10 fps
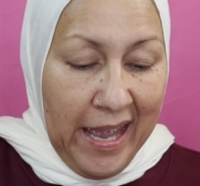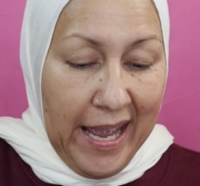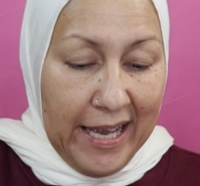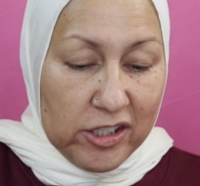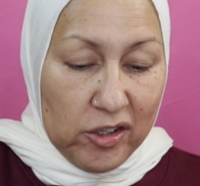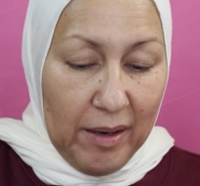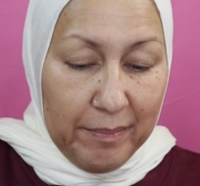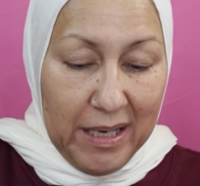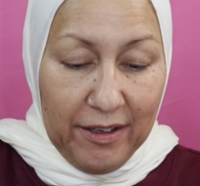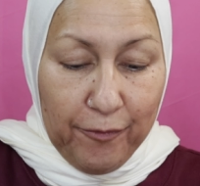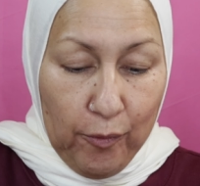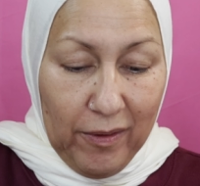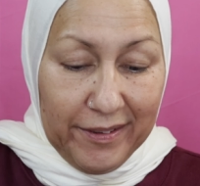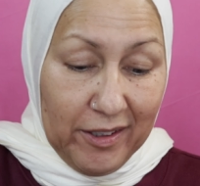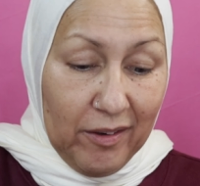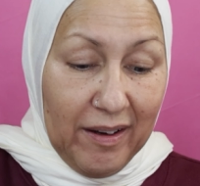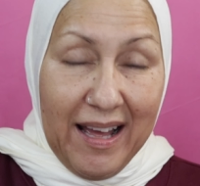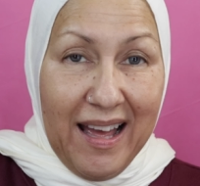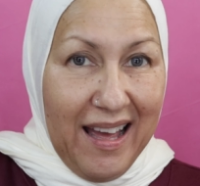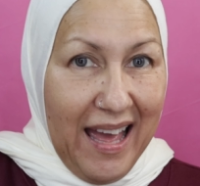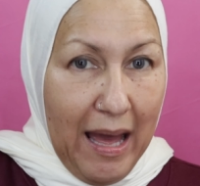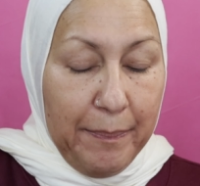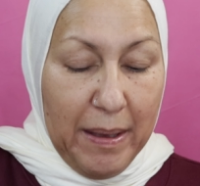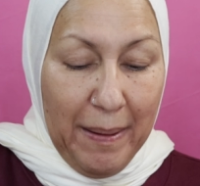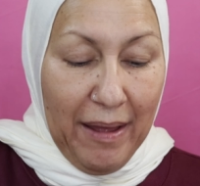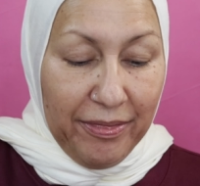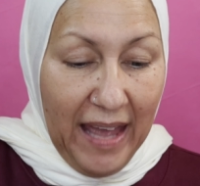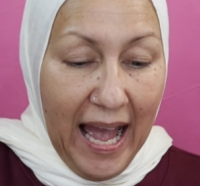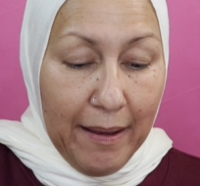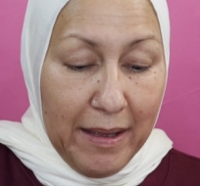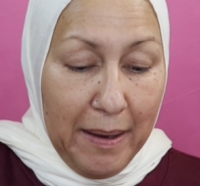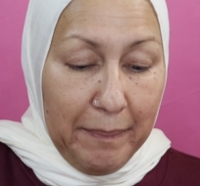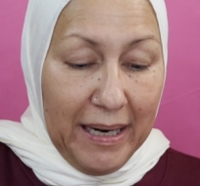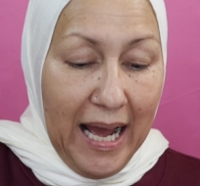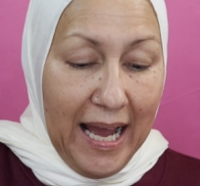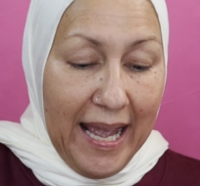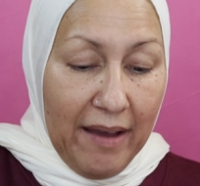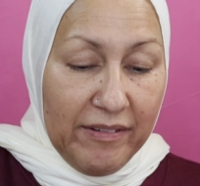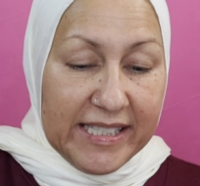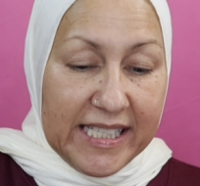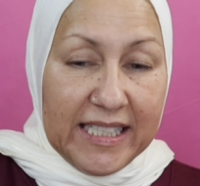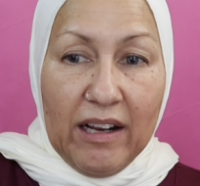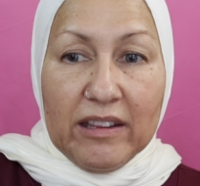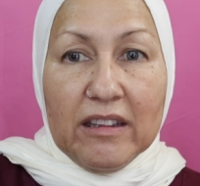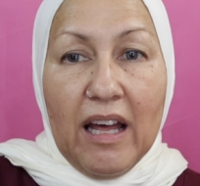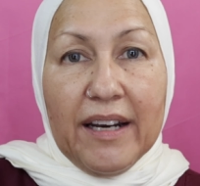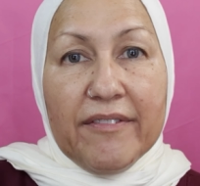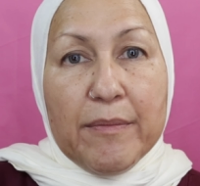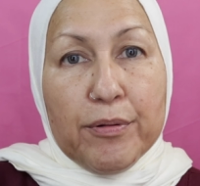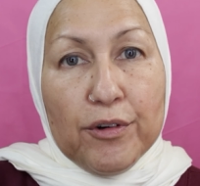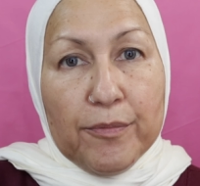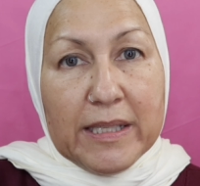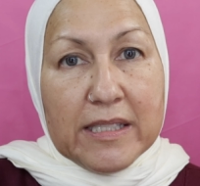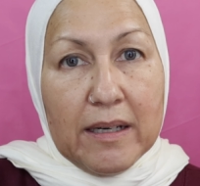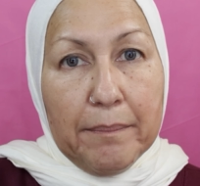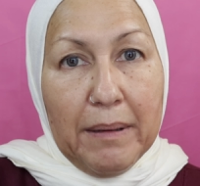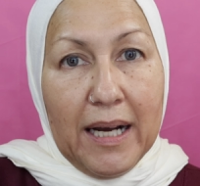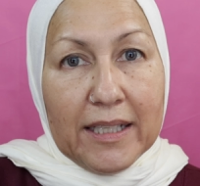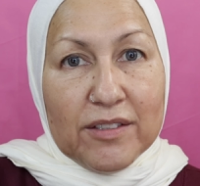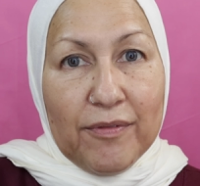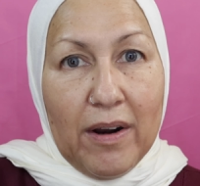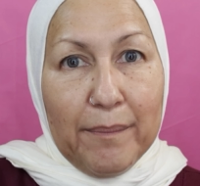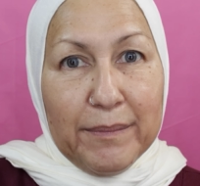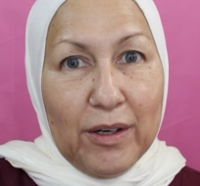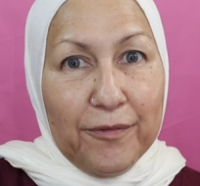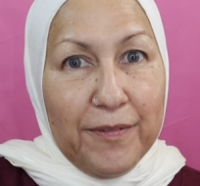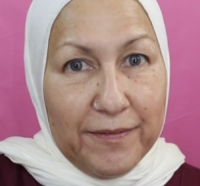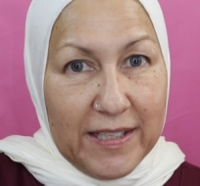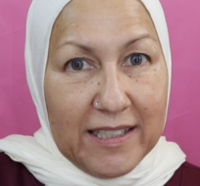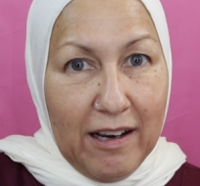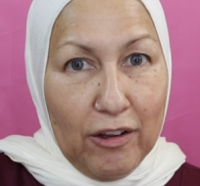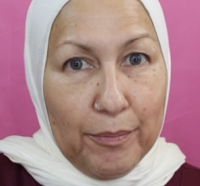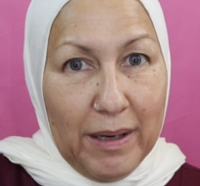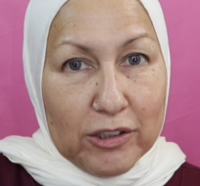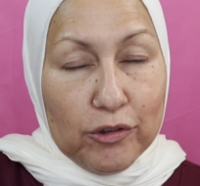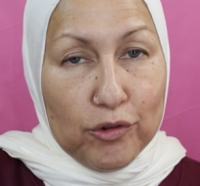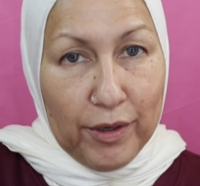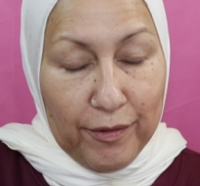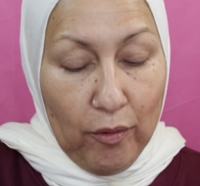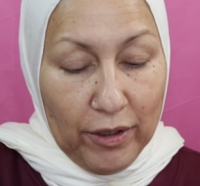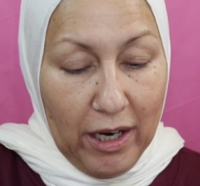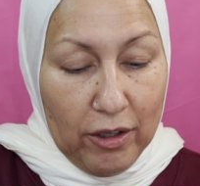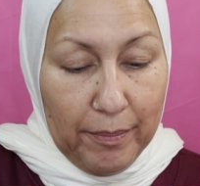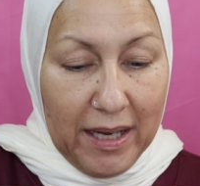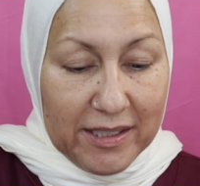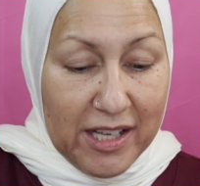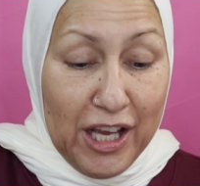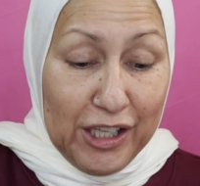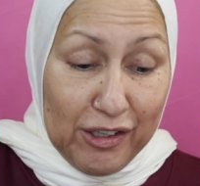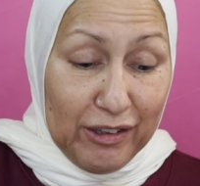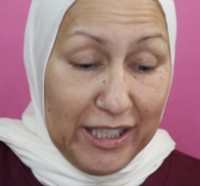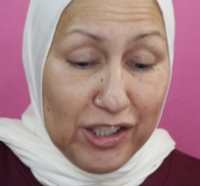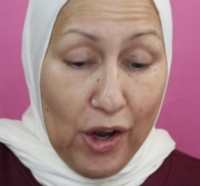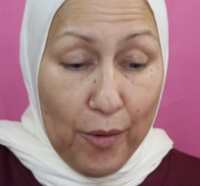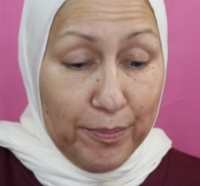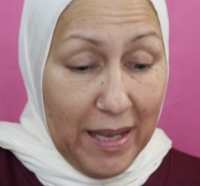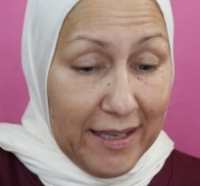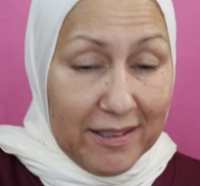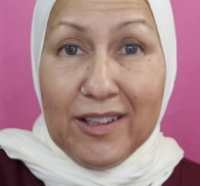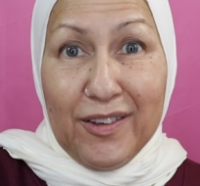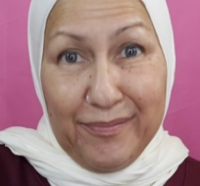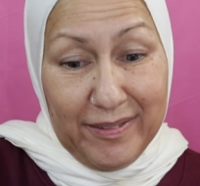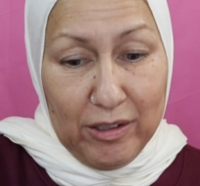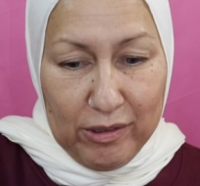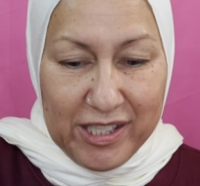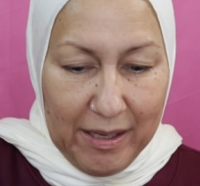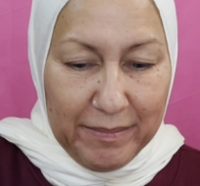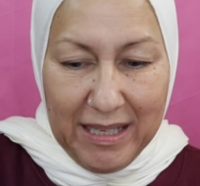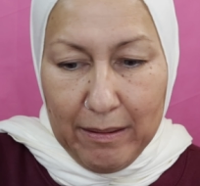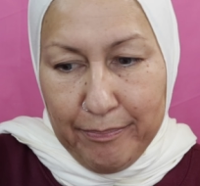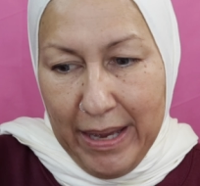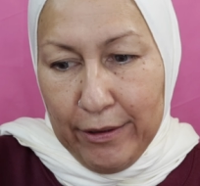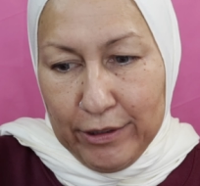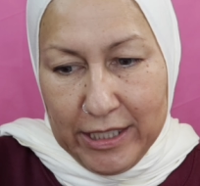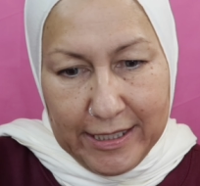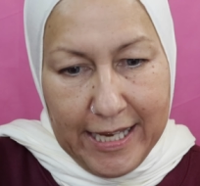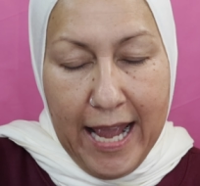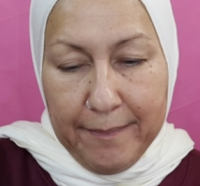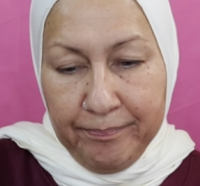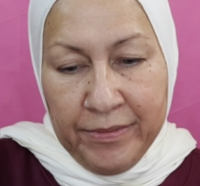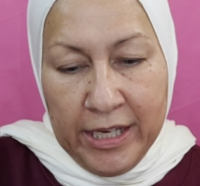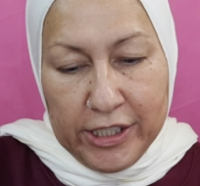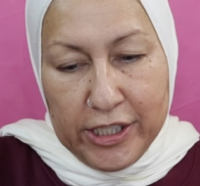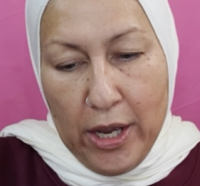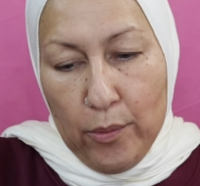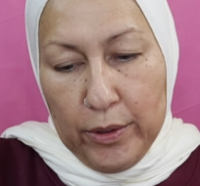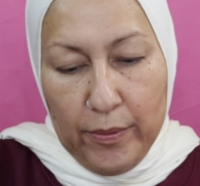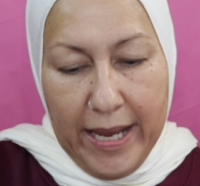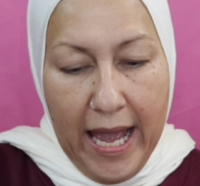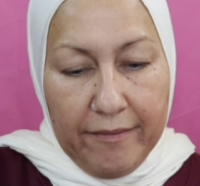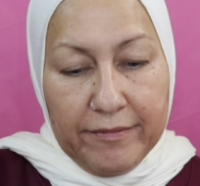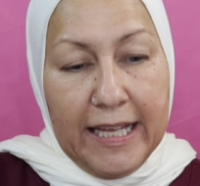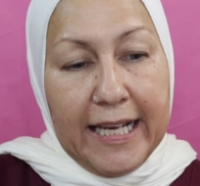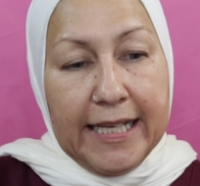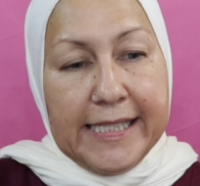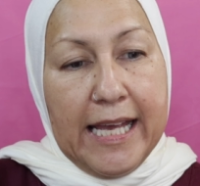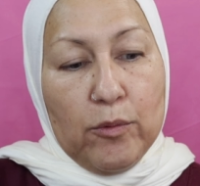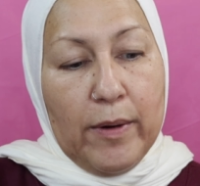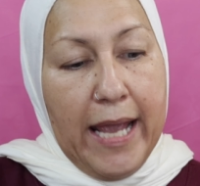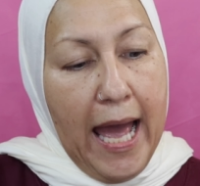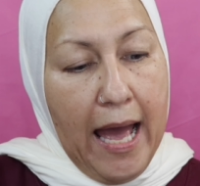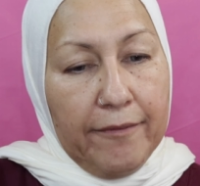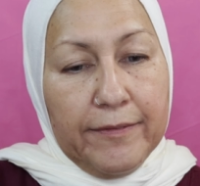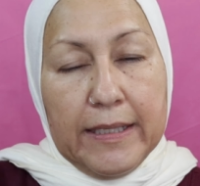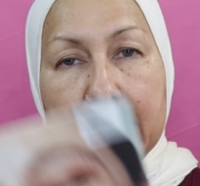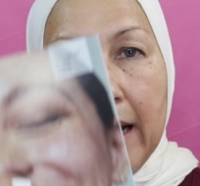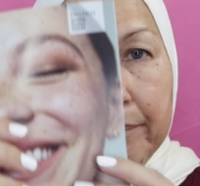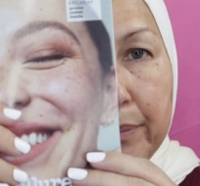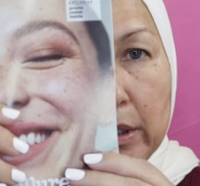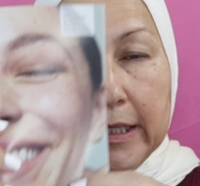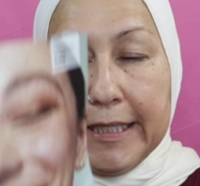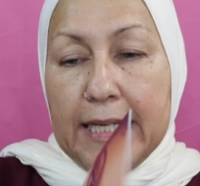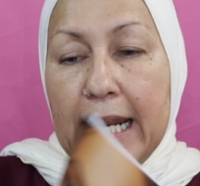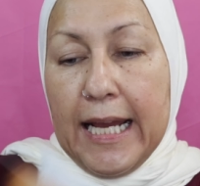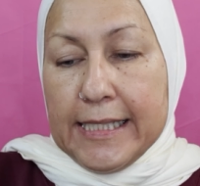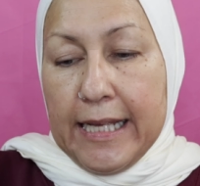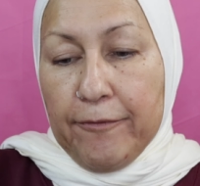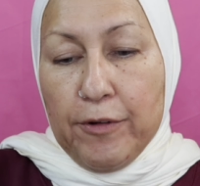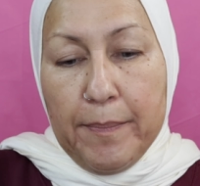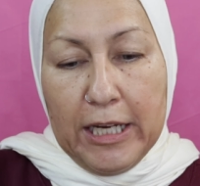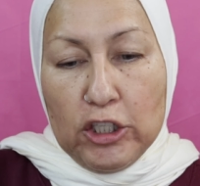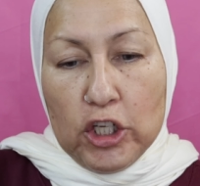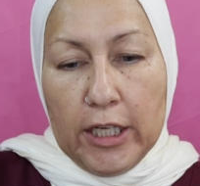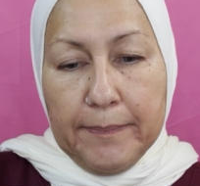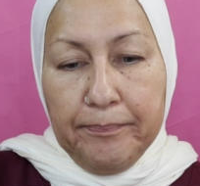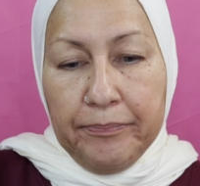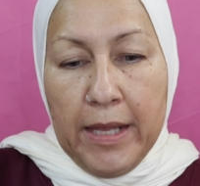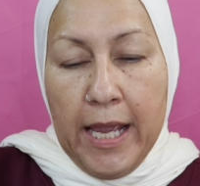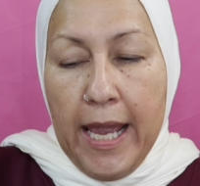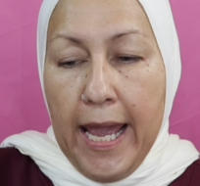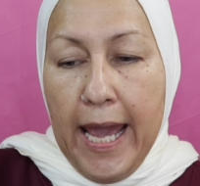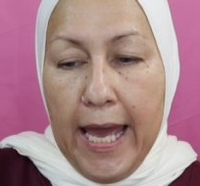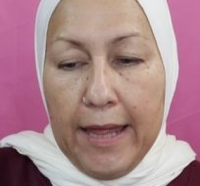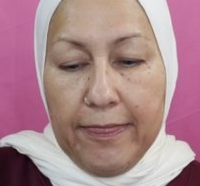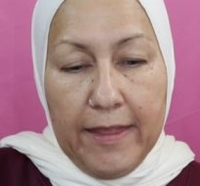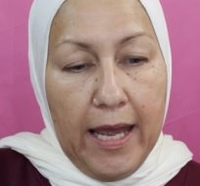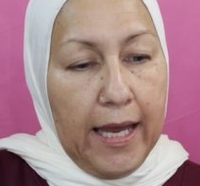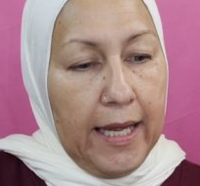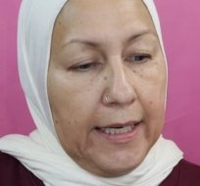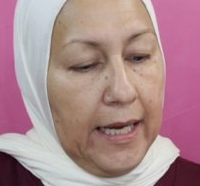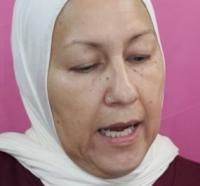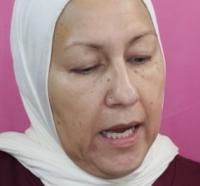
And so I'm kind of, you know, happy about that. But I haven't seen a lot of improvements in a box from, you know, $15 box or $24 box. So let's hope that, you know, there's something better today. So what do we have? Like I said, we have the booklet that has the information. And then